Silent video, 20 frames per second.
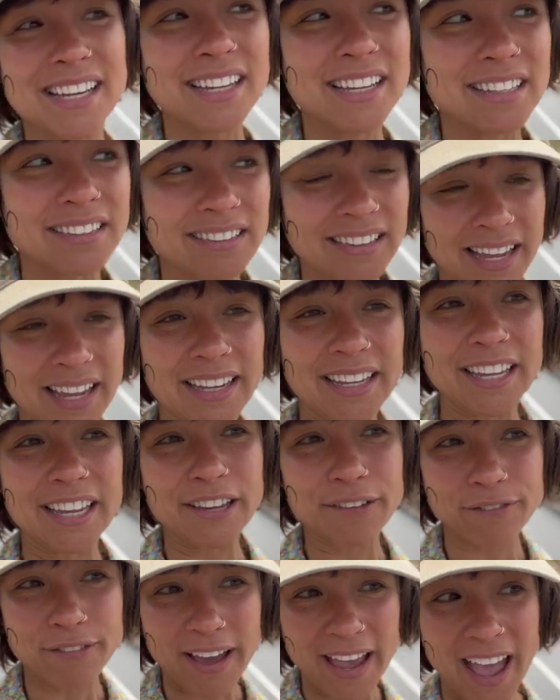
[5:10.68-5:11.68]
Like,
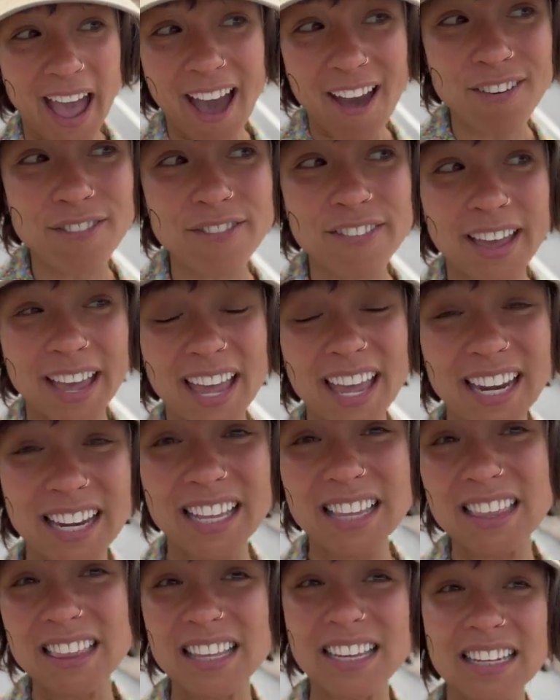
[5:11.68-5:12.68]
if I have
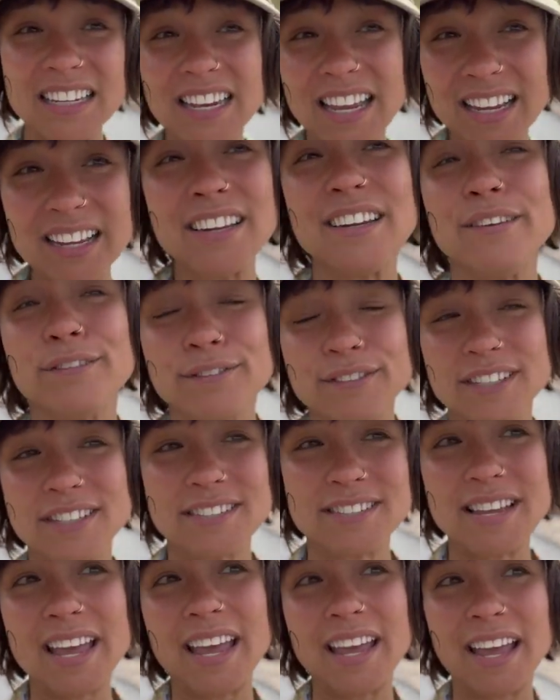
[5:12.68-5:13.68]
anything negative to
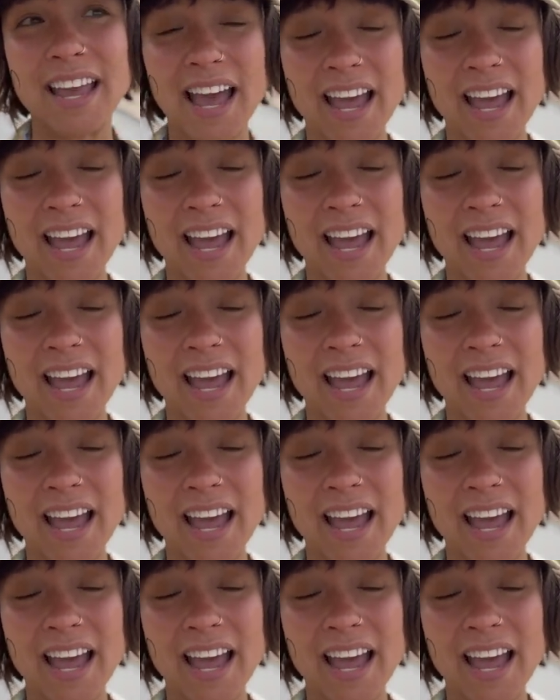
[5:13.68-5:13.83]
say,